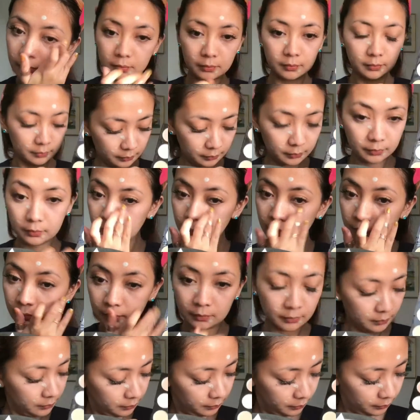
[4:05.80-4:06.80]
my eyes
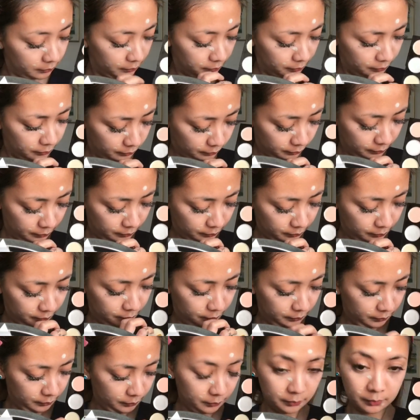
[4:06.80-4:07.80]
to cover up my eye
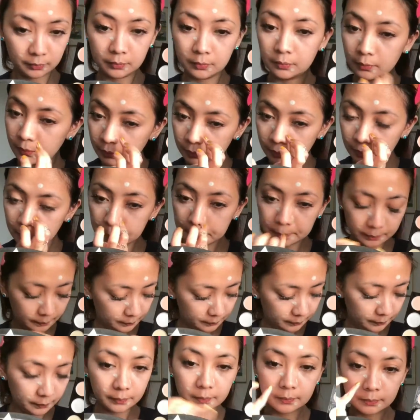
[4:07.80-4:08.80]
bags.
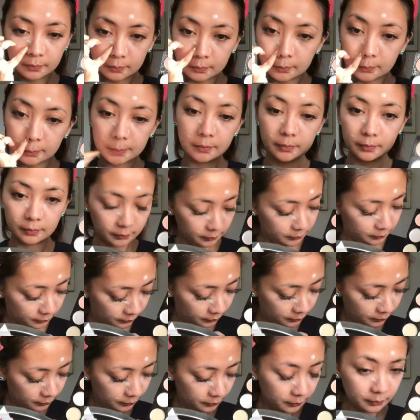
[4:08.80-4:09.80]
Yellow shade
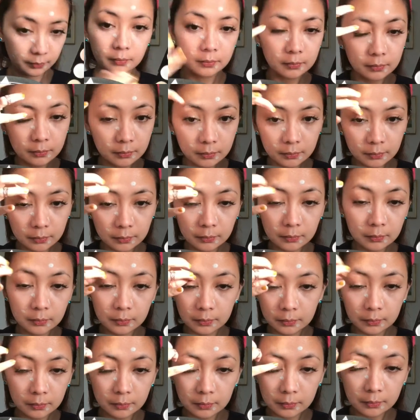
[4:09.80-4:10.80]
in
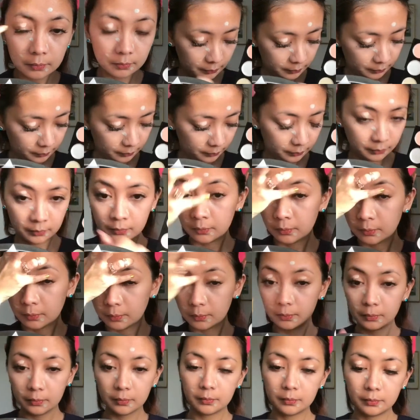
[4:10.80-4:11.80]
some
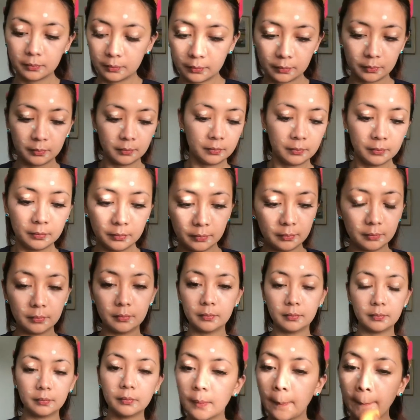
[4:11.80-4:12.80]
parts of my
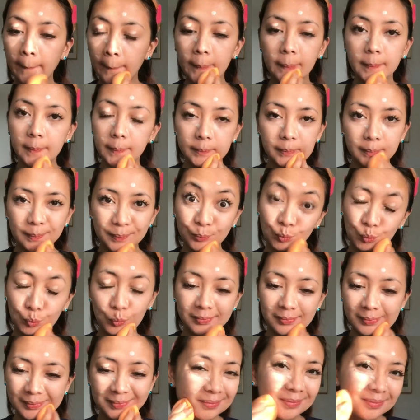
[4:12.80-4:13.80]
nose, and of
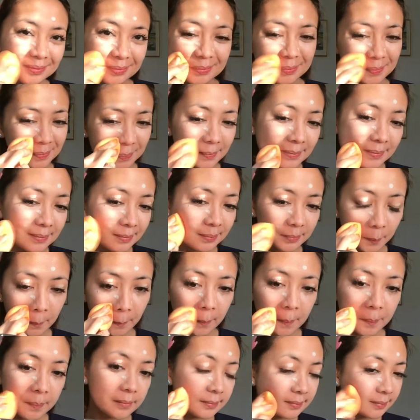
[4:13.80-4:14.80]
course, go ahead
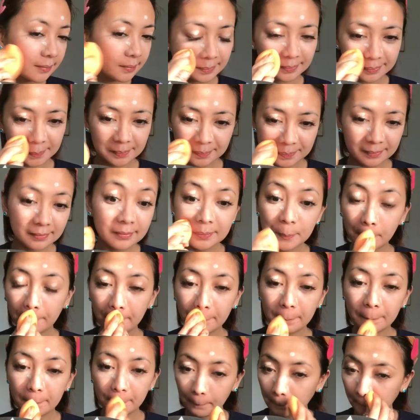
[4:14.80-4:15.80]
and just blend it
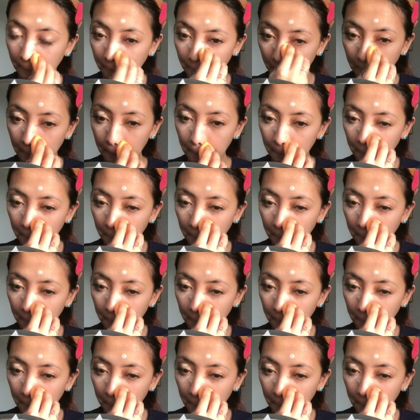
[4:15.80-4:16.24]
with the